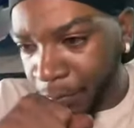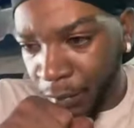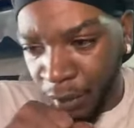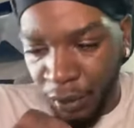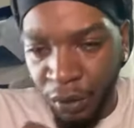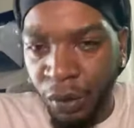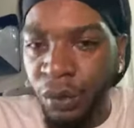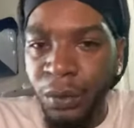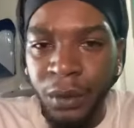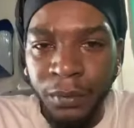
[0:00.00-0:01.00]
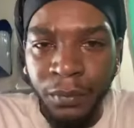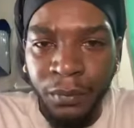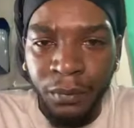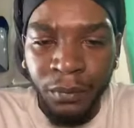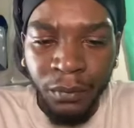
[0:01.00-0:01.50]
excuse me,
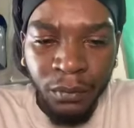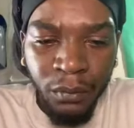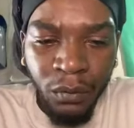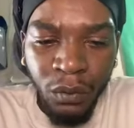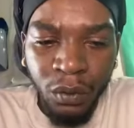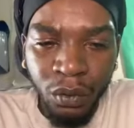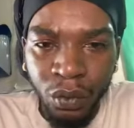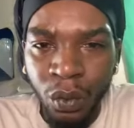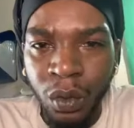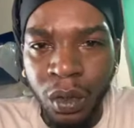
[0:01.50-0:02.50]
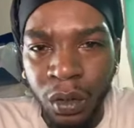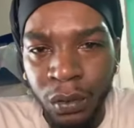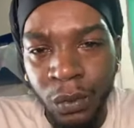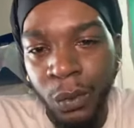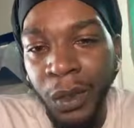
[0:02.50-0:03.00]
you
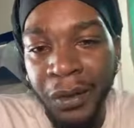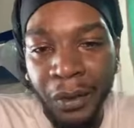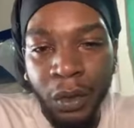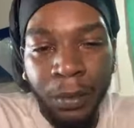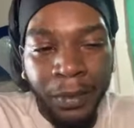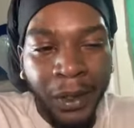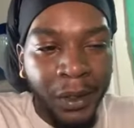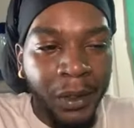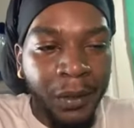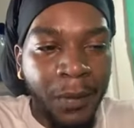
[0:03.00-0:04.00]
were with your parent